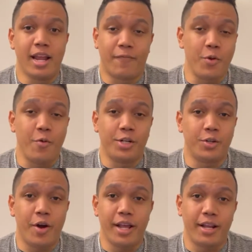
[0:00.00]
If you
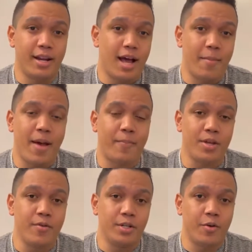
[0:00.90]
enjoyed it, I'm
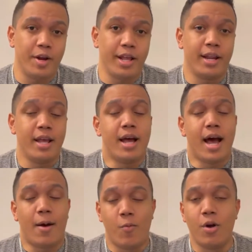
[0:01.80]
happy you enjoyed it.
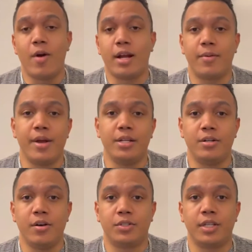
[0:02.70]
I would recommend
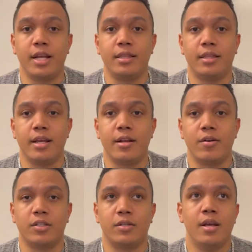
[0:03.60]
you go see it in
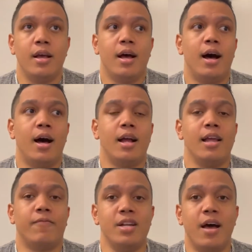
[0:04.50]
theaters.
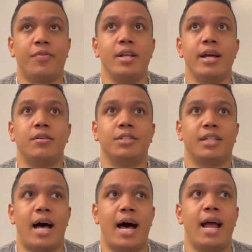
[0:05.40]
If nothing
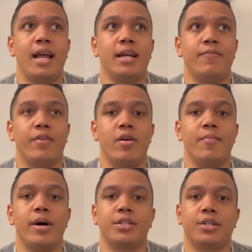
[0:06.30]
else, I
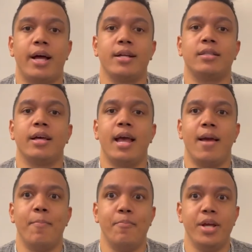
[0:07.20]
very much like the
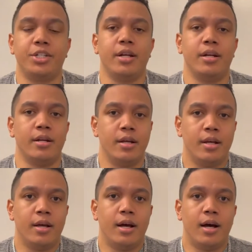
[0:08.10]
ambition
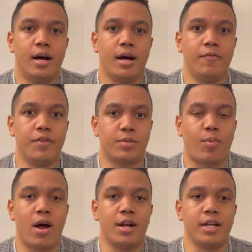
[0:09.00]
of this
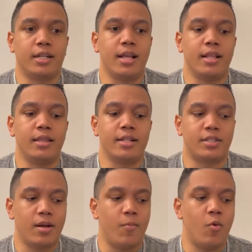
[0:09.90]
project.
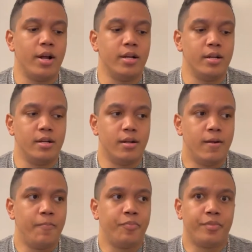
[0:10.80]
That someone
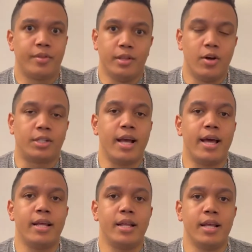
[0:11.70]
looked
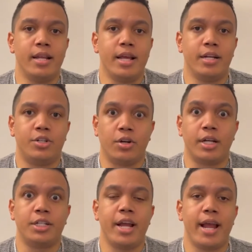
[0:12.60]
at it and
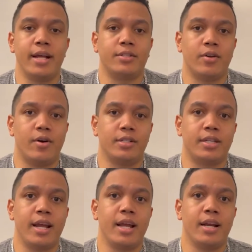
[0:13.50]
took a chance
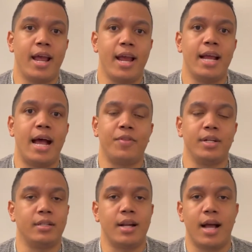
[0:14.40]
on saying, hey, I
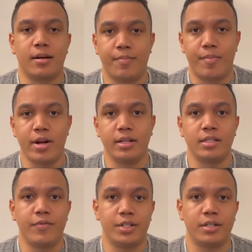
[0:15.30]
think that I bring
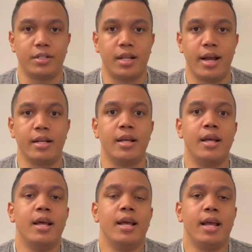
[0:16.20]
this vision to light.
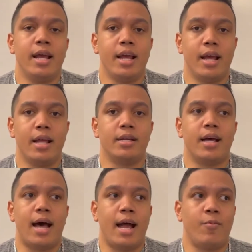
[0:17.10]

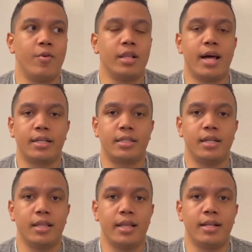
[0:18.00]
And I really like
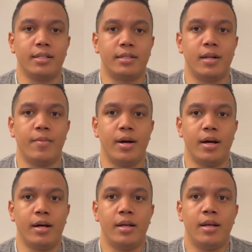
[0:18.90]
seeing that in
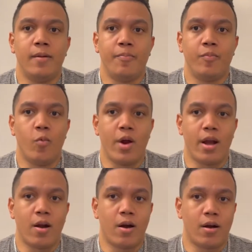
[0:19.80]
cinema
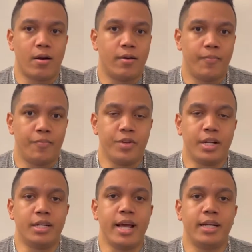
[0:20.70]
where you
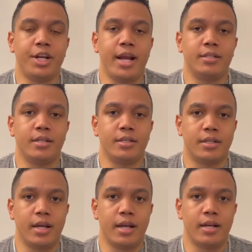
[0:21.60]
can take
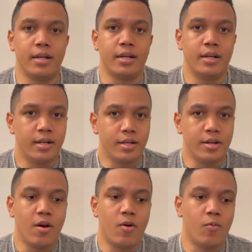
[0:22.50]
chances and,
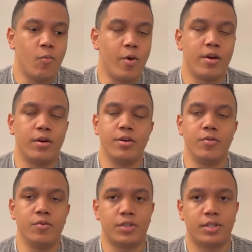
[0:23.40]
you know, win or
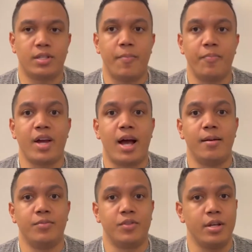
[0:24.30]
lose.
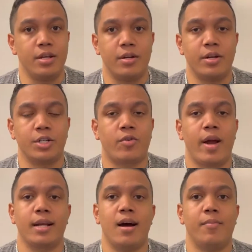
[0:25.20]
Sometimes you're going to
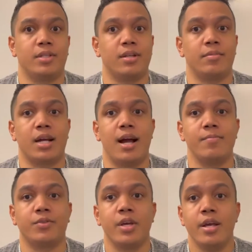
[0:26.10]
strike out, but
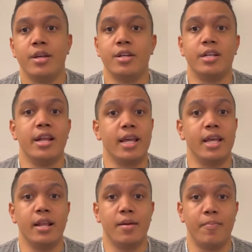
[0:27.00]
sometimes you're going to
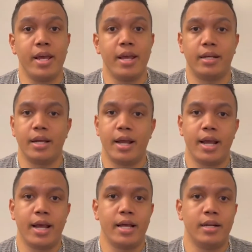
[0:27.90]
hit it big
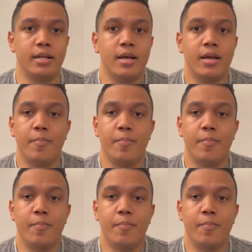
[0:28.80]
and